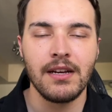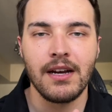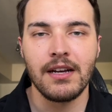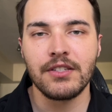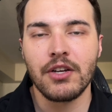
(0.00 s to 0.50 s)

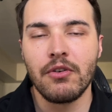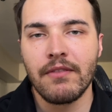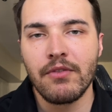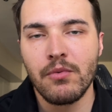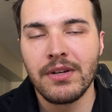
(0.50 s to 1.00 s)
How's it going,
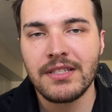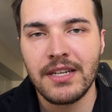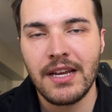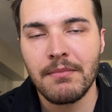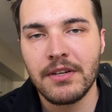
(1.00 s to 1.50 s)
everyone?
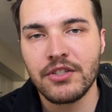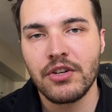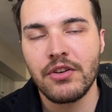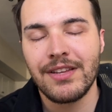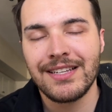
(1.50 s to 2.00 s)
Today I'm going to
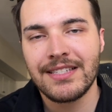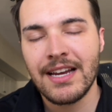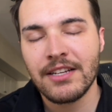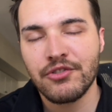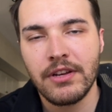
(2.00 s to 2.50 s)
show you the
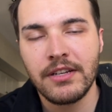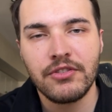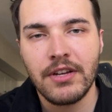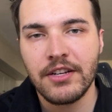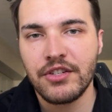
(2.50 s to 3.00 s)
exact trading
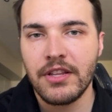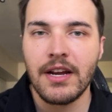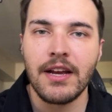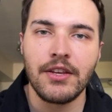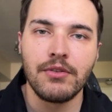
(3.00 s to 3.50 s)
strategy that
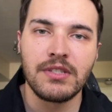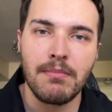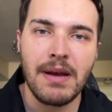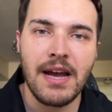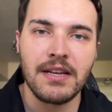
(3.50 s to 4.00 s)
I used to
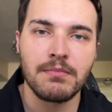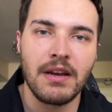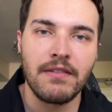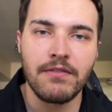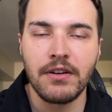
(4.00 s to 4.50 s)
pass
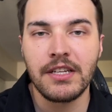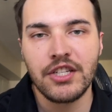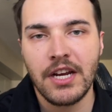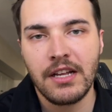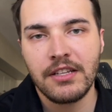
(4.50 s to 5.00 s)
my funding
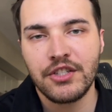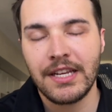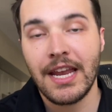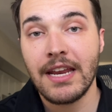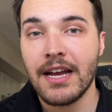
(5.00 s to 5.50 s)
challenge
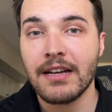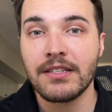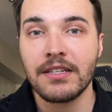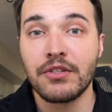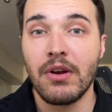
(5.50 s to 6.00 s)
and gain
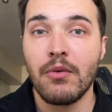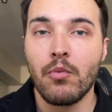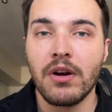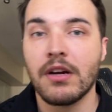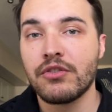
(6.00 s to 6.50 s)
access to a
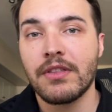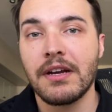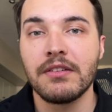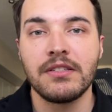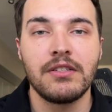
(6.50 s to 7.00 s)

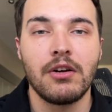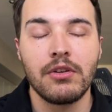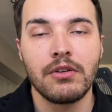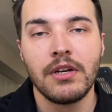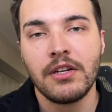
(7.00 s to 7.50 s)

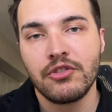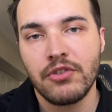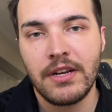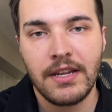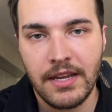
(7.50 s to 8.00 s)
$100,000
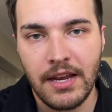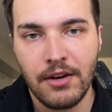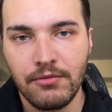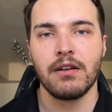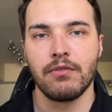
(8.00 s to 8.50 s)
trading
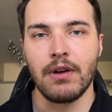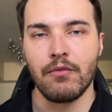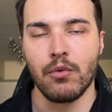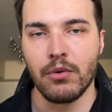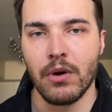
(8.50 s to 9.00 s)
account. For
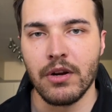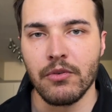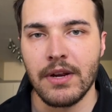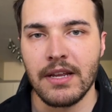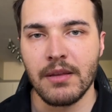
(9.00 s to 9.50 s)
everyone
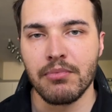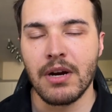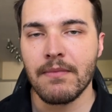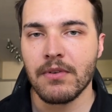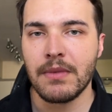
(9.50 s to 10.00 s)
wondering, the
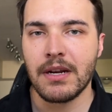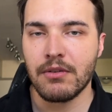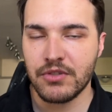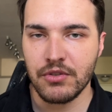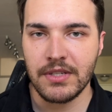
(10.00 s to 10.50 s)
prop firm that I
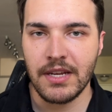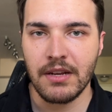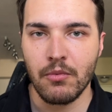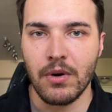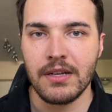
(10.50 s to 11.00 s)
was
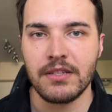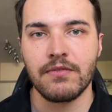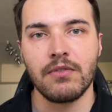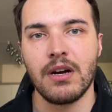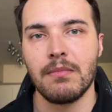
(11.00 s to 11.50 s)
using was
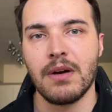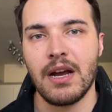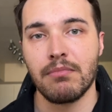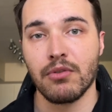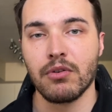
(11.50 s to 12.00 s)
from
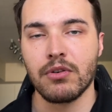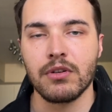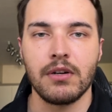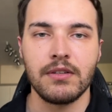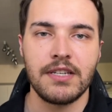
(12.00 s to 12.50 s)
a
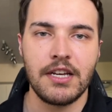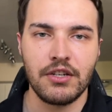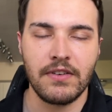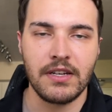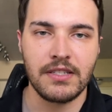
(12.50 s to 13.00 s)
broker called
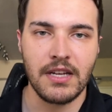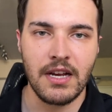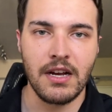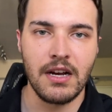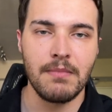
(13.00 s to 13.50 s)

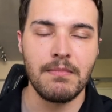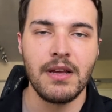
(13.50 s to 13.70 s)
SageFX.com.